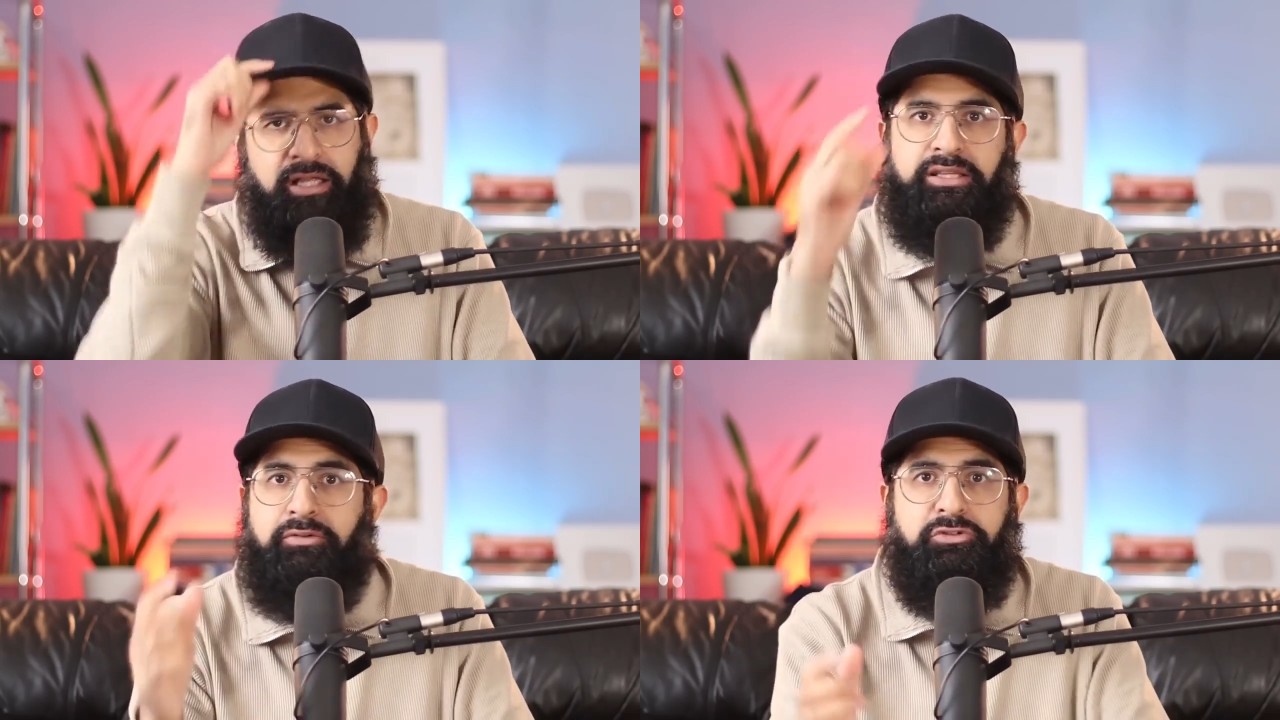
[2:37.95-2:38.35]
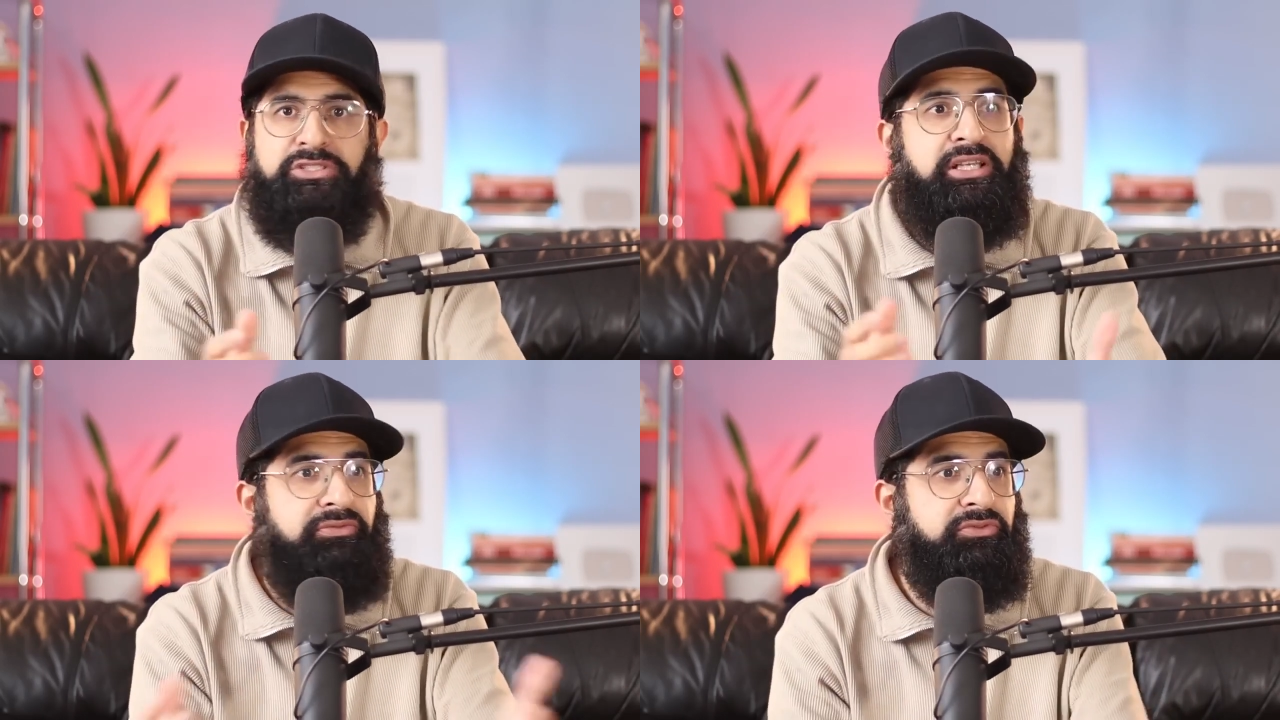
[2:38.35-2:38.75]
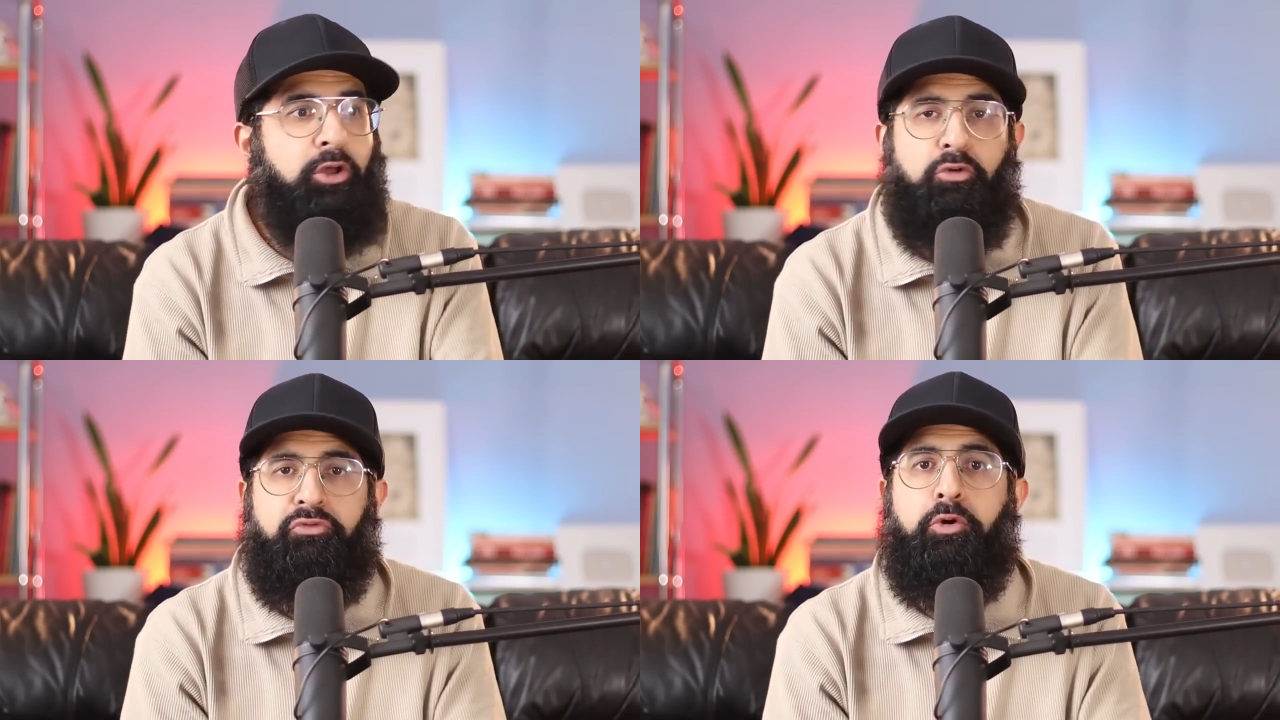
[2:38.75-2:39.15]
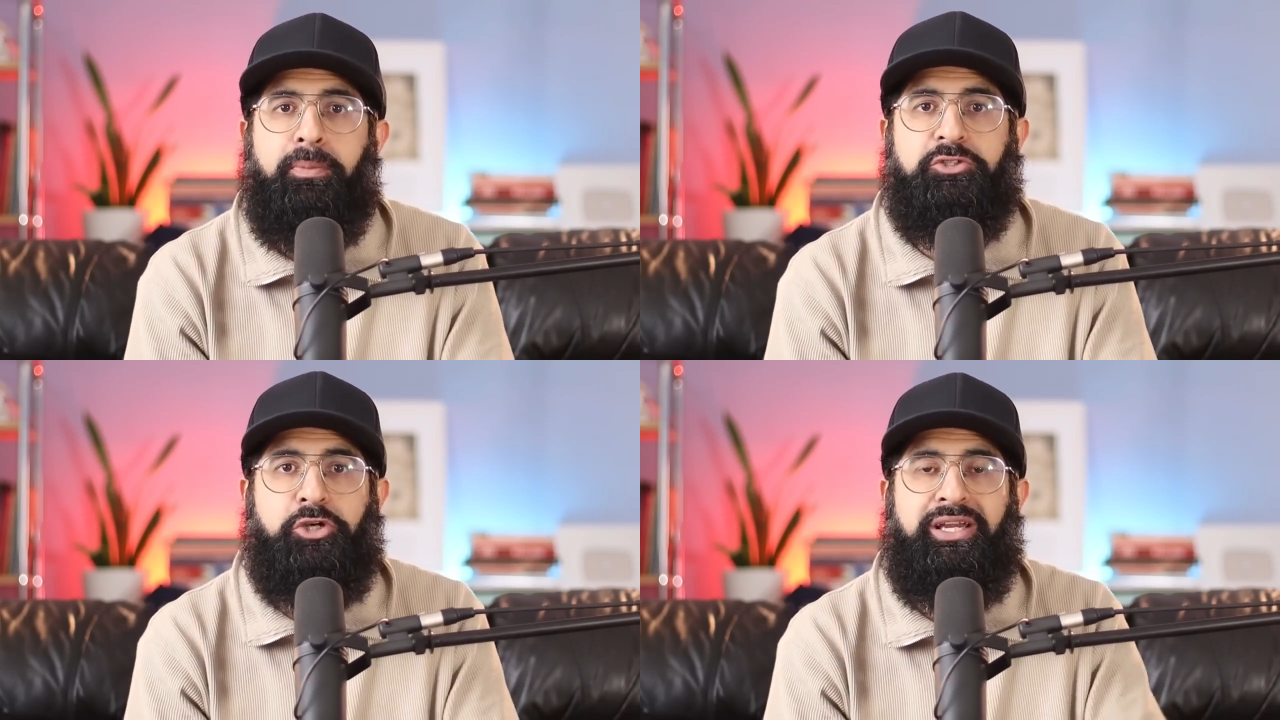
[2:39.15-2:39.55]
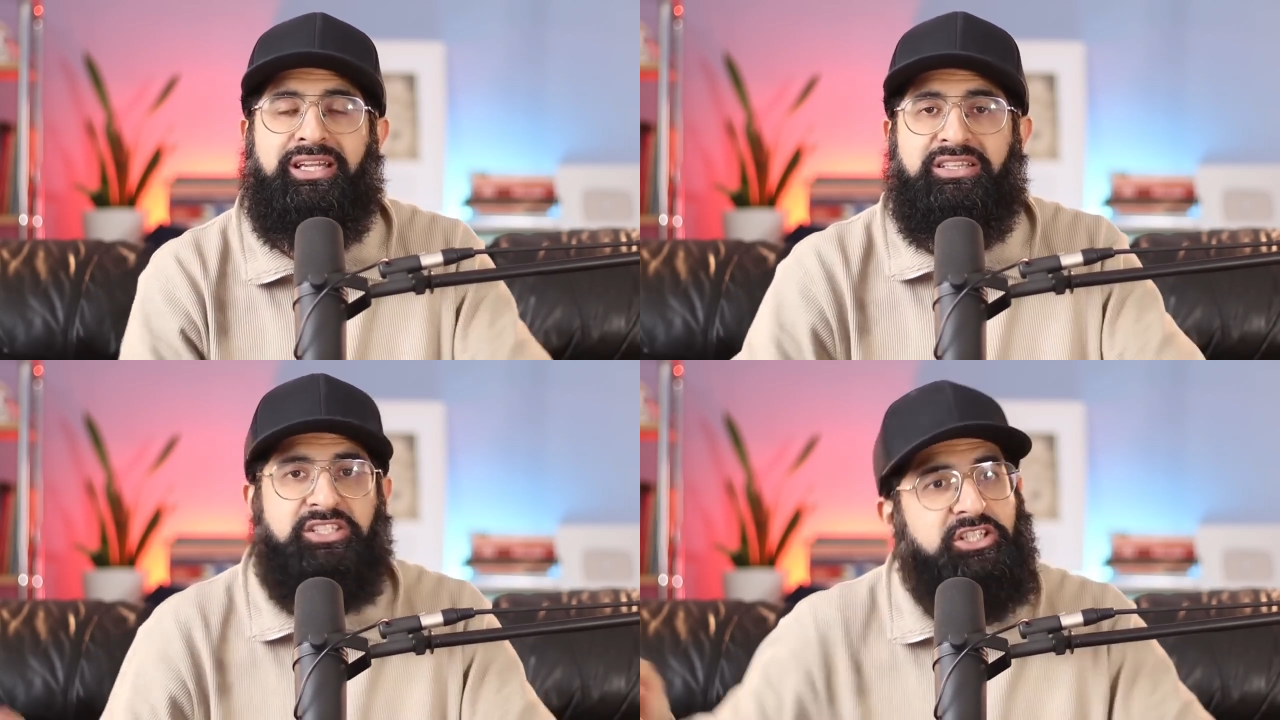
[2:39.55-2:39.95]
They've received no formal
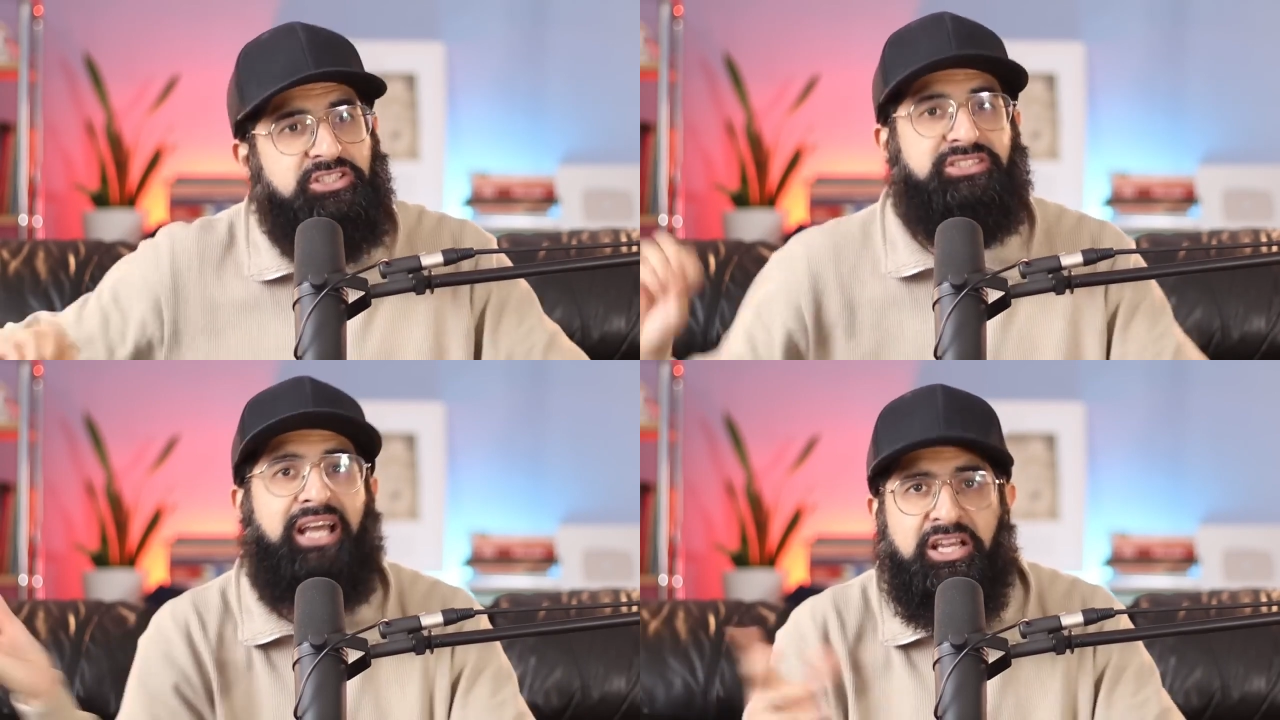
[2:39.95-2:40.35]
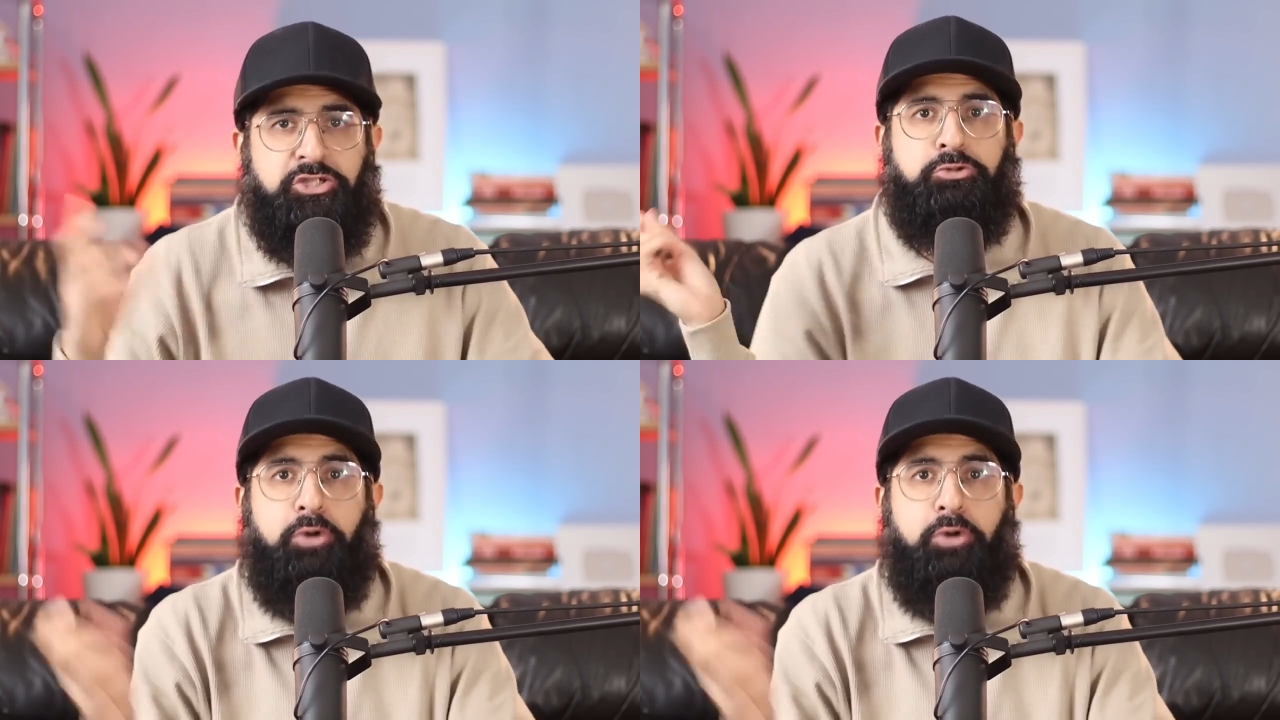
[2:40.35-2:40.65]
training, they just dash